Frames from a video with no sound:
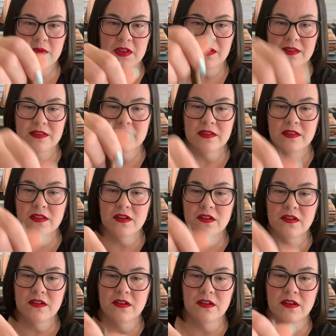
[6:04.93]
Is it in there?
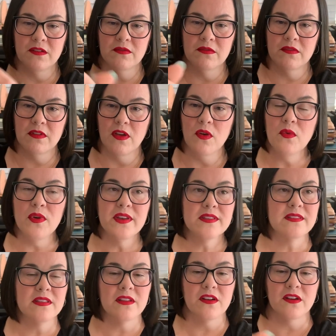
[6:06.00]
No. Oh, it is
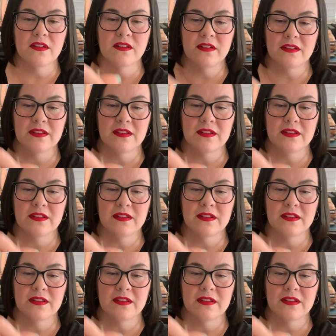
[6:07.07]
in there.